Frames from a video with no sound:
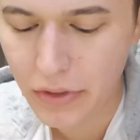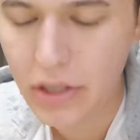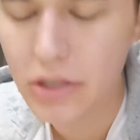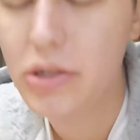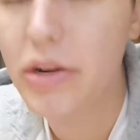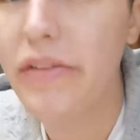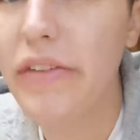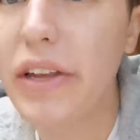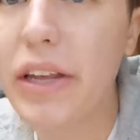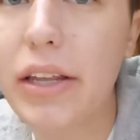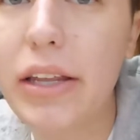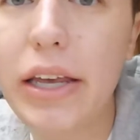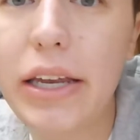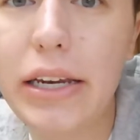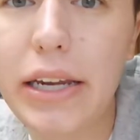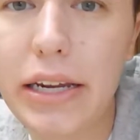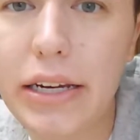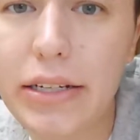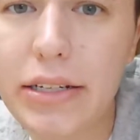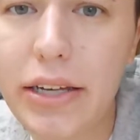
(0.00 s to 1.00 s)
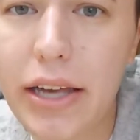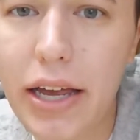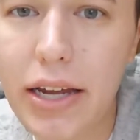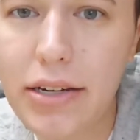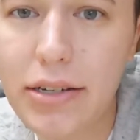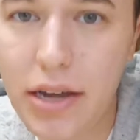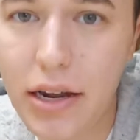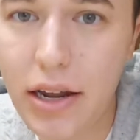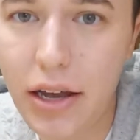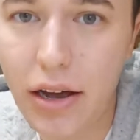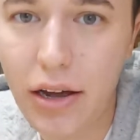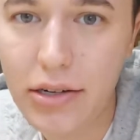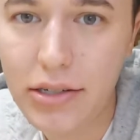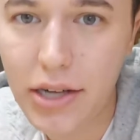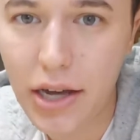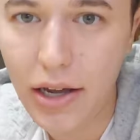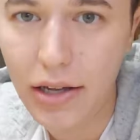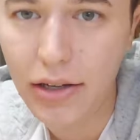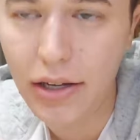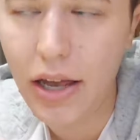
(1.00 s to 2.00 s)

So everything I like needed to get done, I got done.